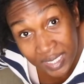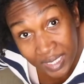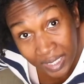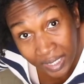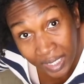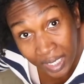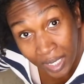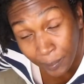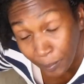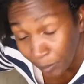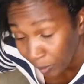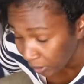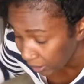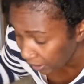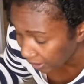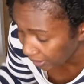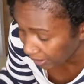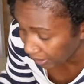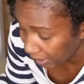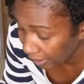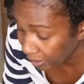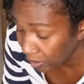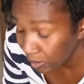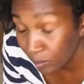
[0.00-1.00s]
a cup on this
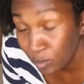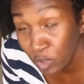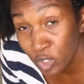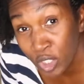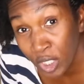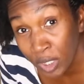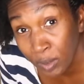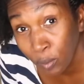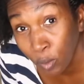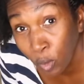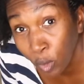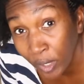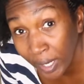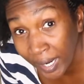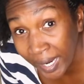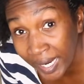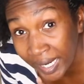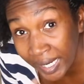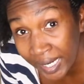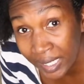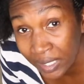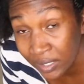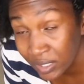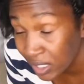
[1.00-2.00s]
side. So I'm just gonna pour
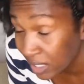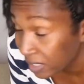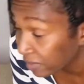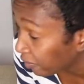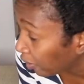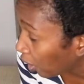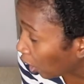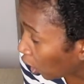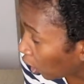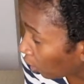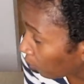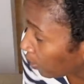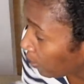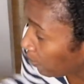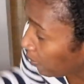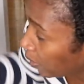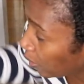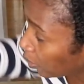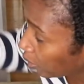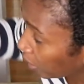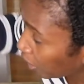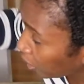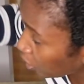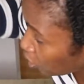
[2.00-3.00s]
8 ounces of almond
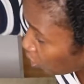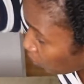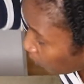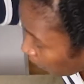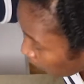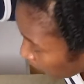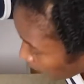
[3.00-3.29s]
milk into my